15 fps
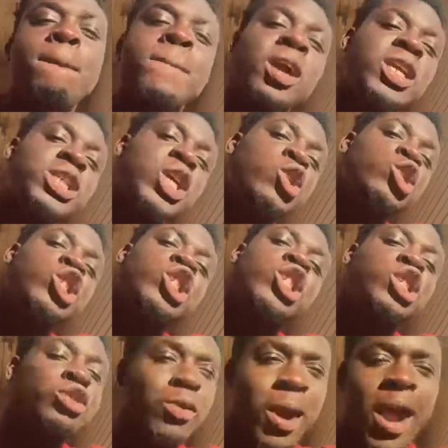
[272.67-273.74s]
Make sure you
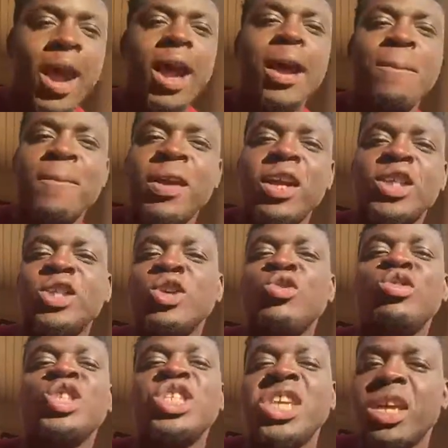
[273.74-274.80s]
subscribe. Make sure
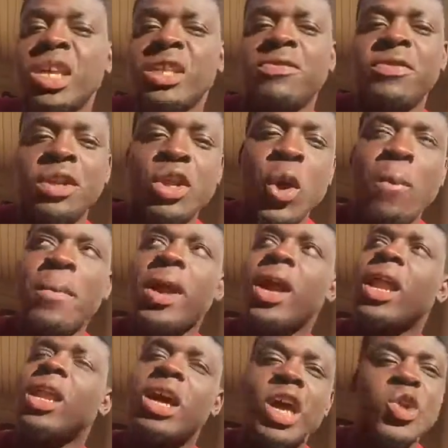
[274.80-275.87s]
you share this video,
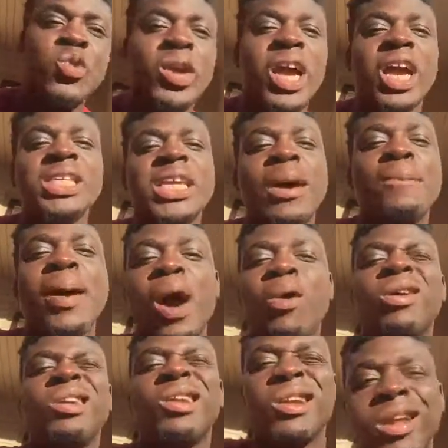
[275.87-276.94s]
man. I love you guys. I'm
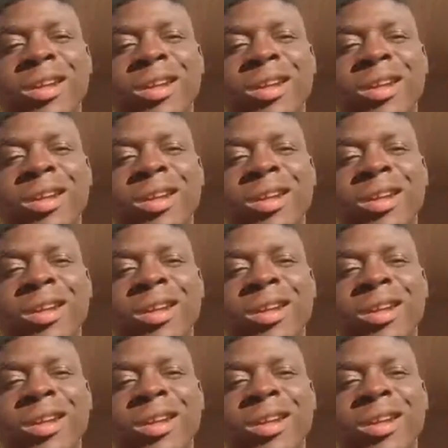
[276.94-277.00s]
out.